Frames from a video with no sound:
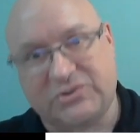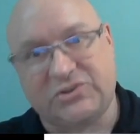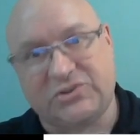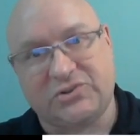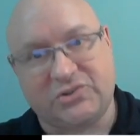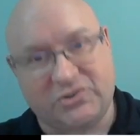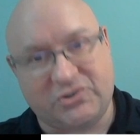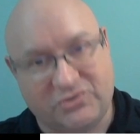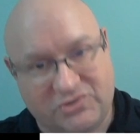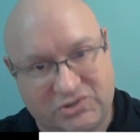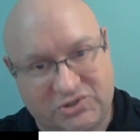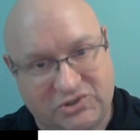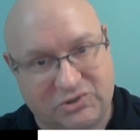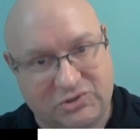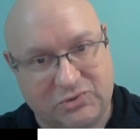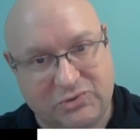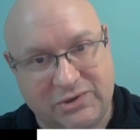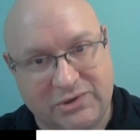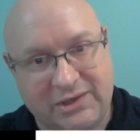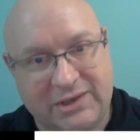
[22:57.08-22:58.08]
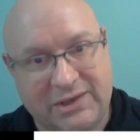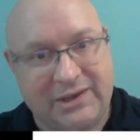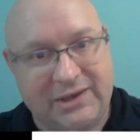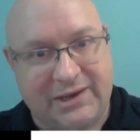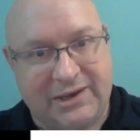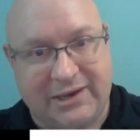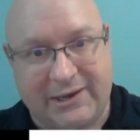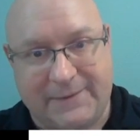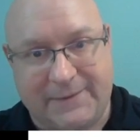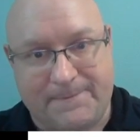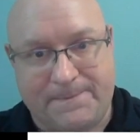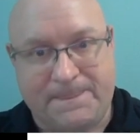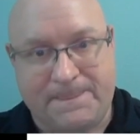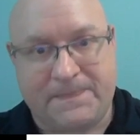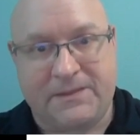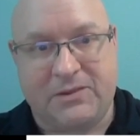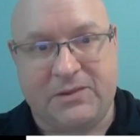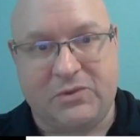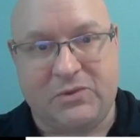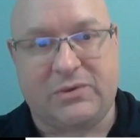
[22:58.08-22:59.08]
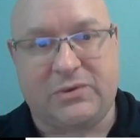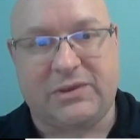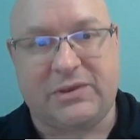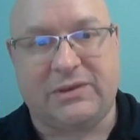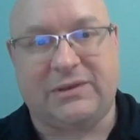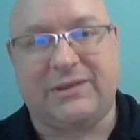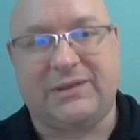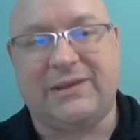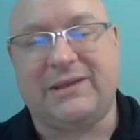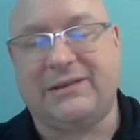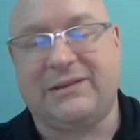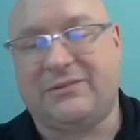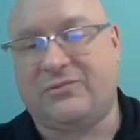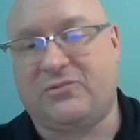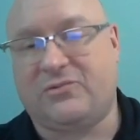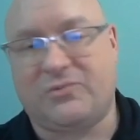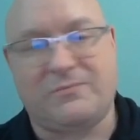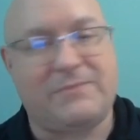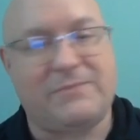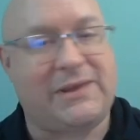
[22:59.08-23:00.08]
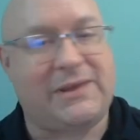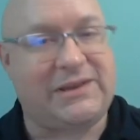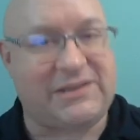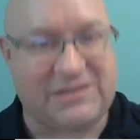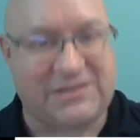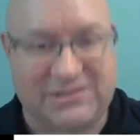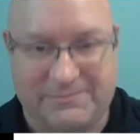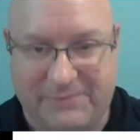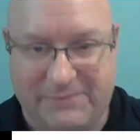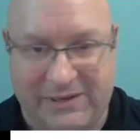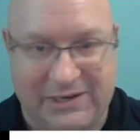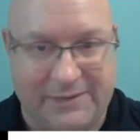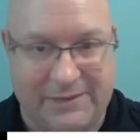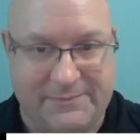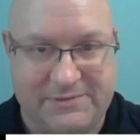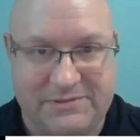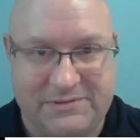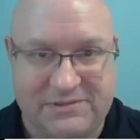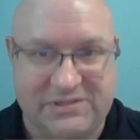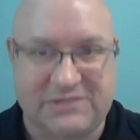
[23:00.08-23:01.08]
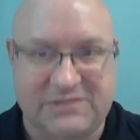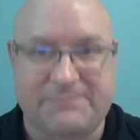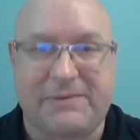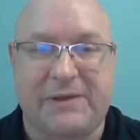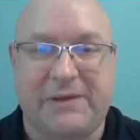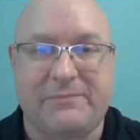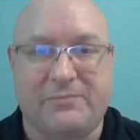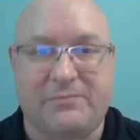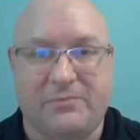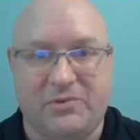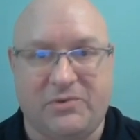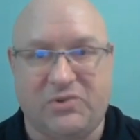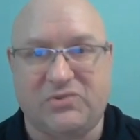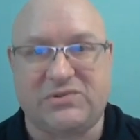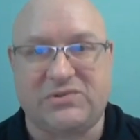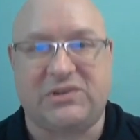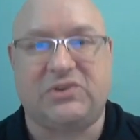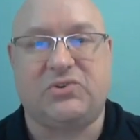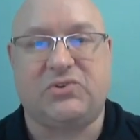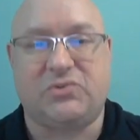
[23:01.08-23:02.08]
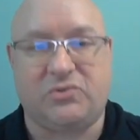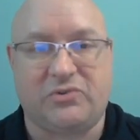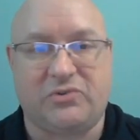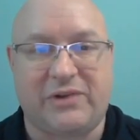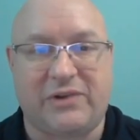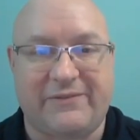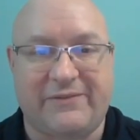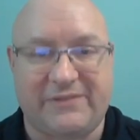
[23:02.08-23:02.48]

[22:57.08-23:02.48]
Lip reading: you're used to, you can get tremendous speed ups just by using cuGraph